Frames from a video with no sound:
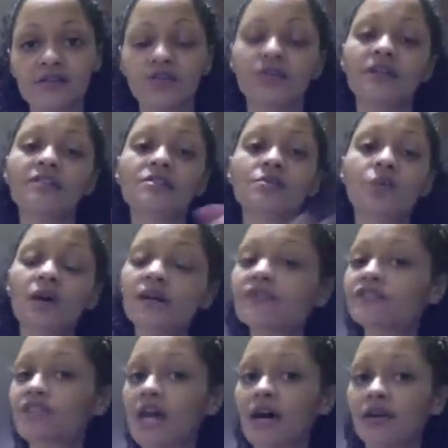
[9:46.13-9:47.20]
You get 12
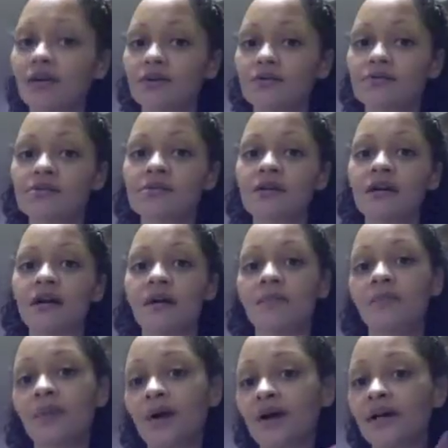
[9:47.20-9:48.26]
shadows.
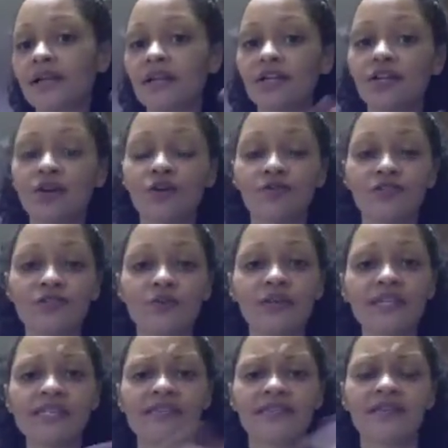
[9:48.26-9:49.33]
But, for
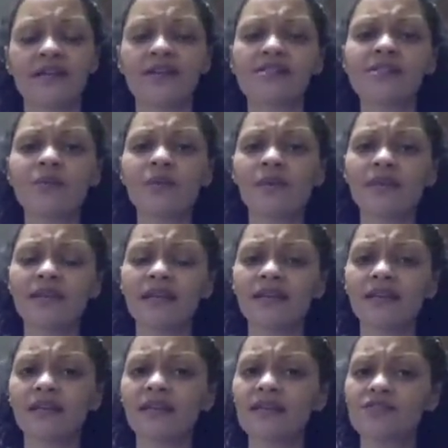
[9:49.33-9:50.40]
$27, some women think
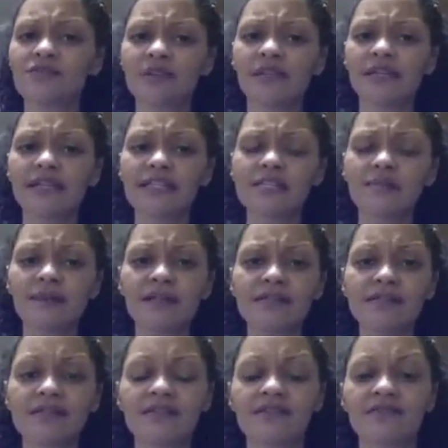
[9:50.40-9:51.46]
that that's really
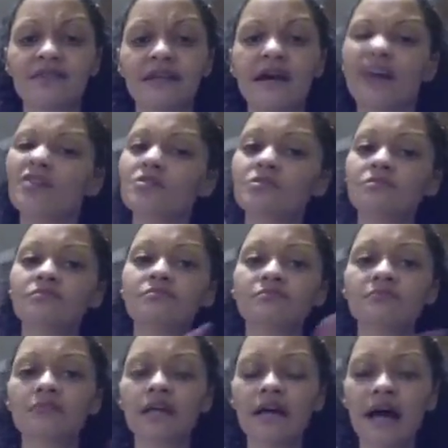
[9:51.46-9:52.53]
expensive, and I
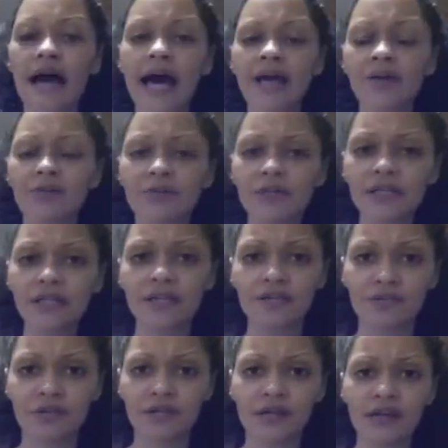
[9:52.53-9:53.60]
don't really
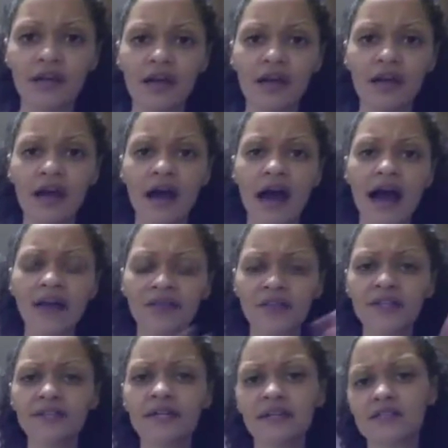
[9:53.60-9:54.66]
agree. I
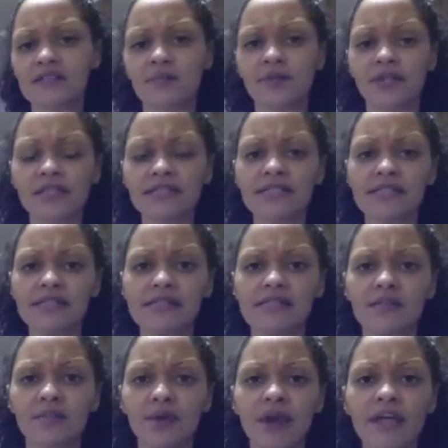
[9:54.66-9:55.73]
think that it's a pretty
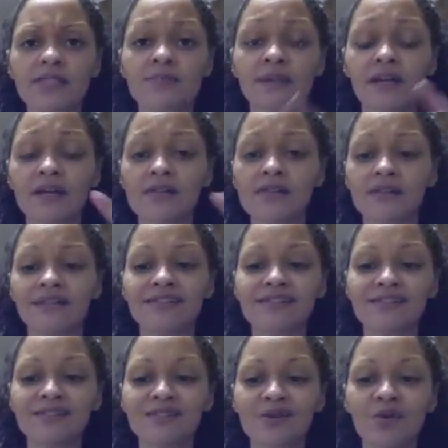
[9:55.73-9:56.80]
decent price because it's
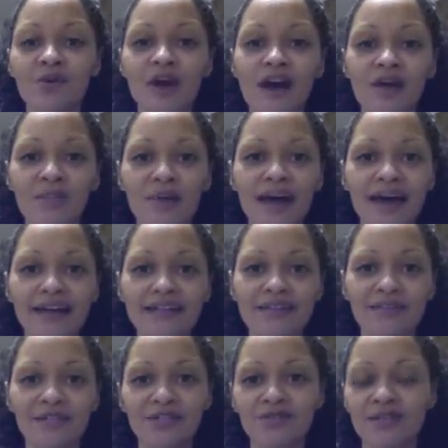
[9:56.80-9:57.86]
so compact. I
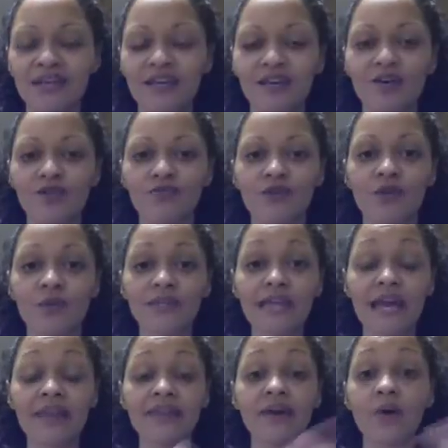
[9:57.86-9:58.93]
mean, you can't go wrong with
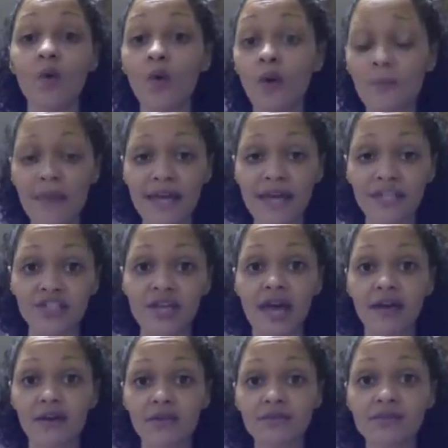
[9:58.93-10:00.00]
that. And they're all matte
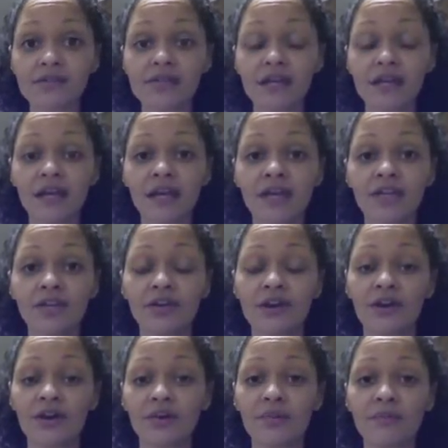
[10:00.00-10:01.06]
shadows. You
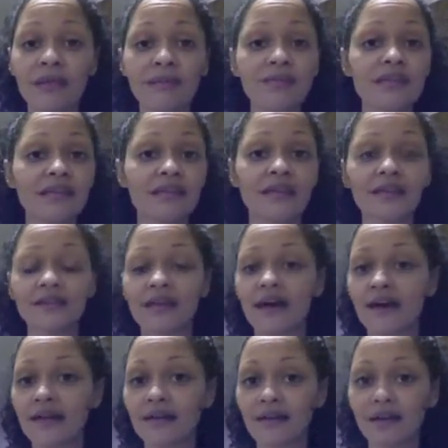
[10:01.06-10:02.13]
know, maybe they think
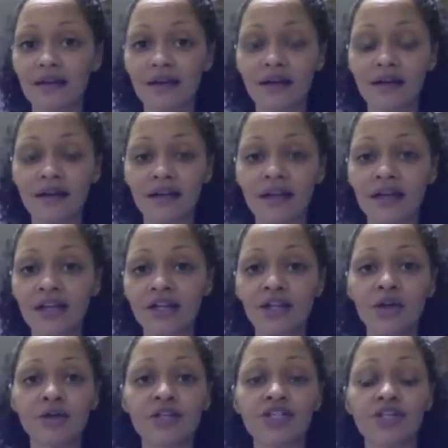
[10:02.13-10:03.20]
that, you
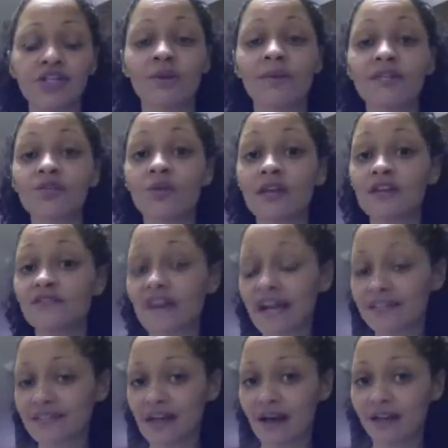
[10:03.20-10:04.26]
know, it should
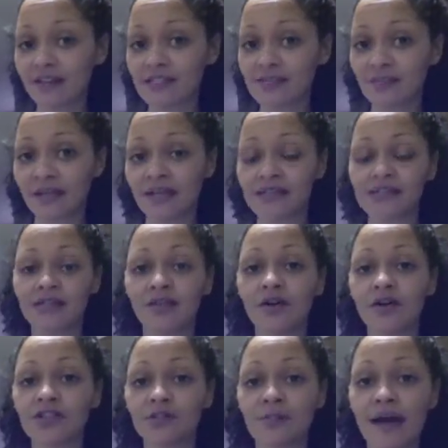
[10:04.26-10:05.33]
$25 because the
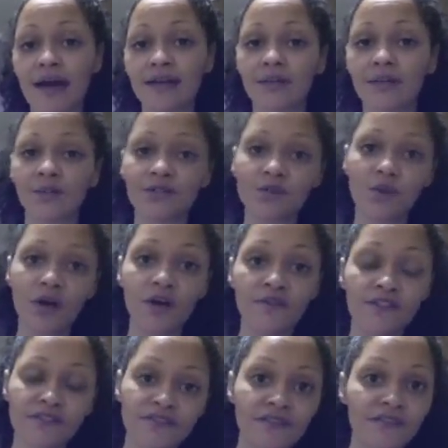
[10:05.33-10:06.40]
larger palette with 12
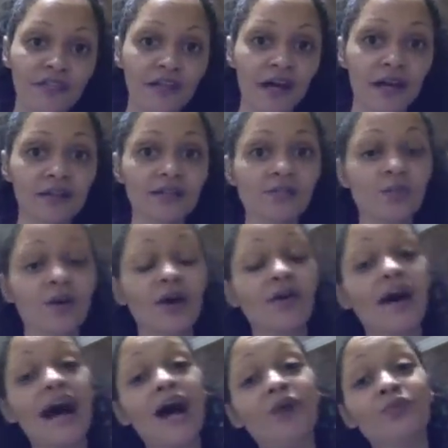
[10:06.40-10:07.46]
is $50. Well,
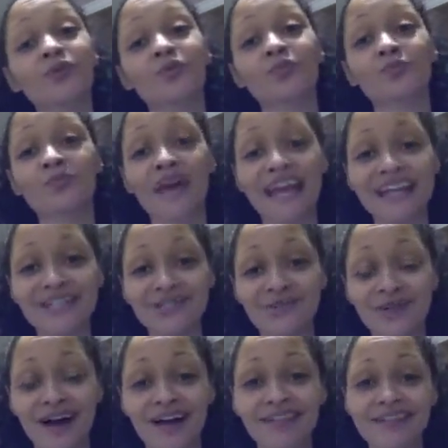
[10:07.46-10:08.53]
I will pay
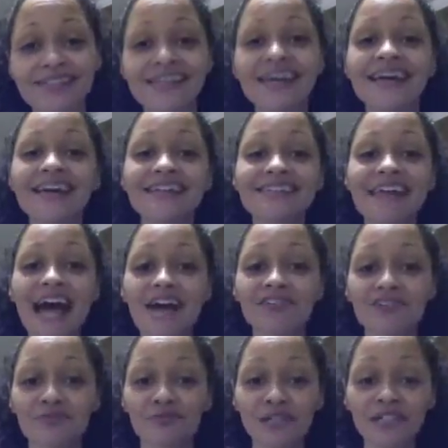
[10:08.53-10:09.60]
$2 to have
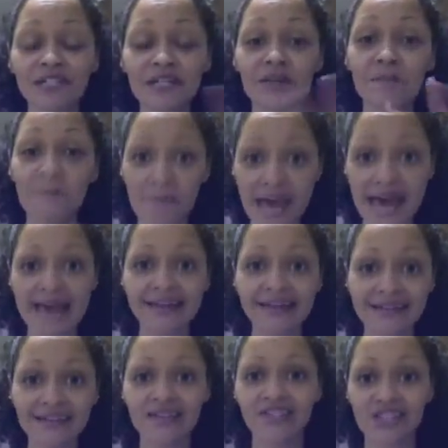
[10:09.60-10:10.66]
some really good matte
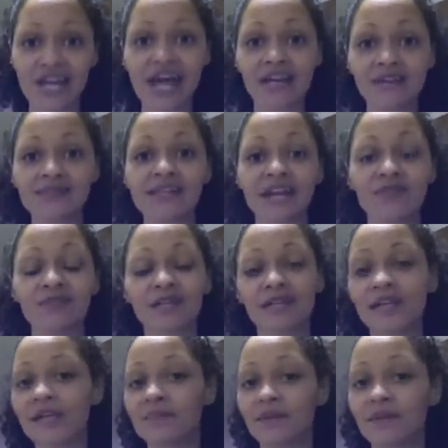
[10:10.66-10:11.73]
shadows that I really
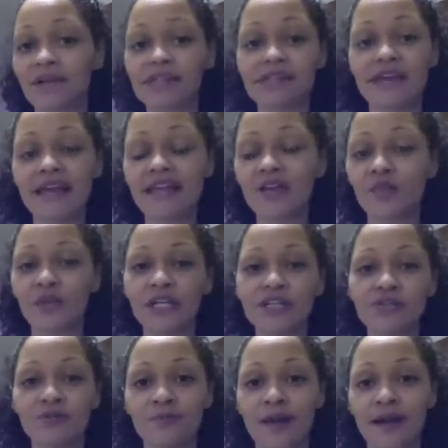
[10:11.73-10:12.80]
like, because the Naked 1 and
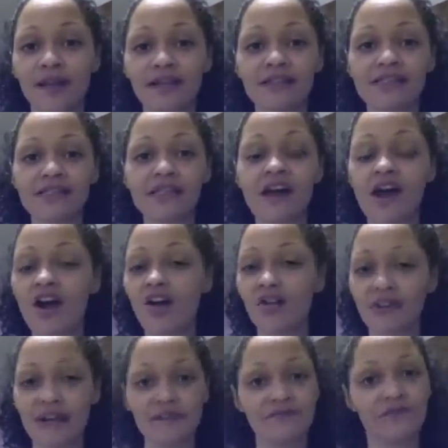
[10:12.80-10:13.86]
2 palettes are
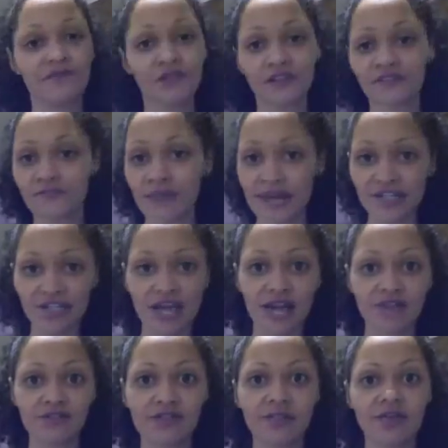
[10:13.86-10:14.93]
not full of matte
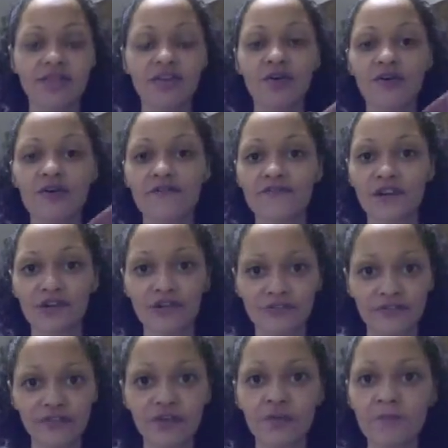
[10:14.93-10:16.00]
shadows. I mean, there are very
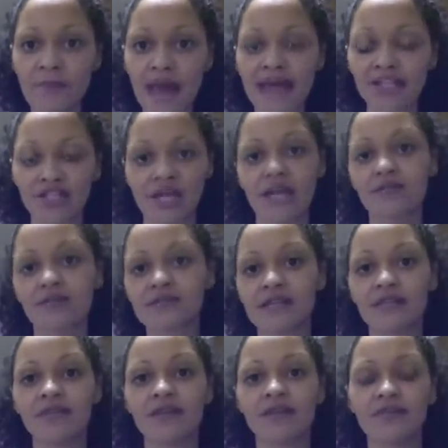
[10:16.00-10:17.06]
few matte shadows
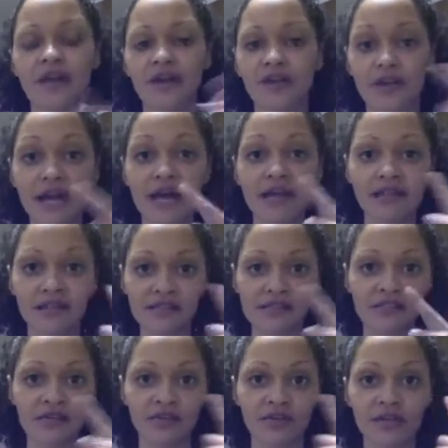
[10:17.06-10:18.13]
in there that are not
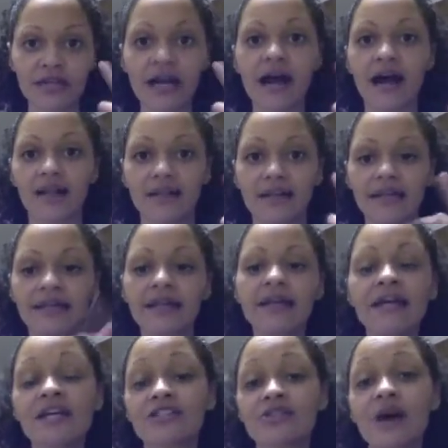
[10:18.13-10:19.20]
considered like a highlight.
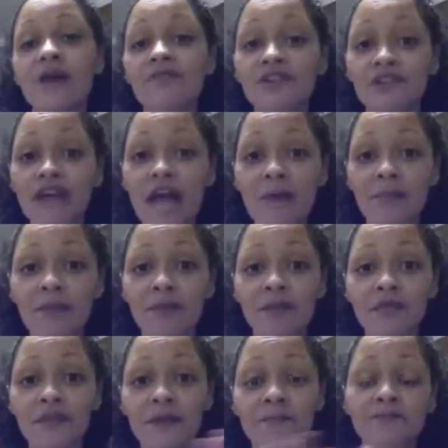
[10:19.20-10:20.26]
So I'm very happy with
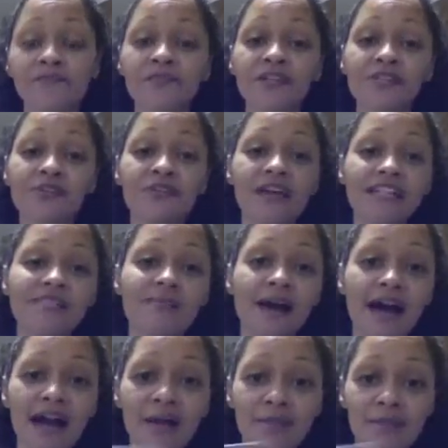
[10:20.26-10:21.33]
it. So that's my
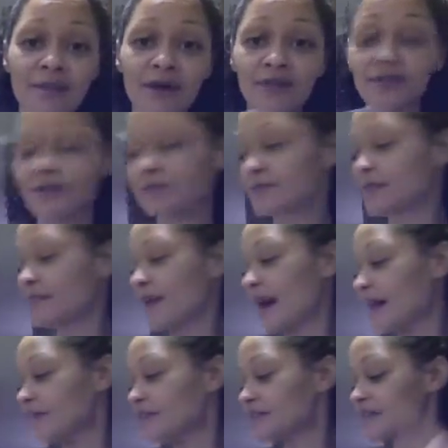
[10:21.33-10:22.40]
hype about the
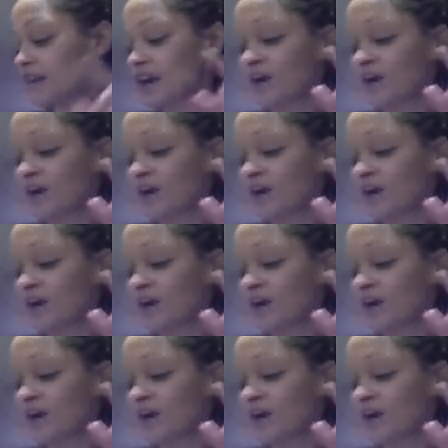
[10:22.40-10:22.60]
palettes.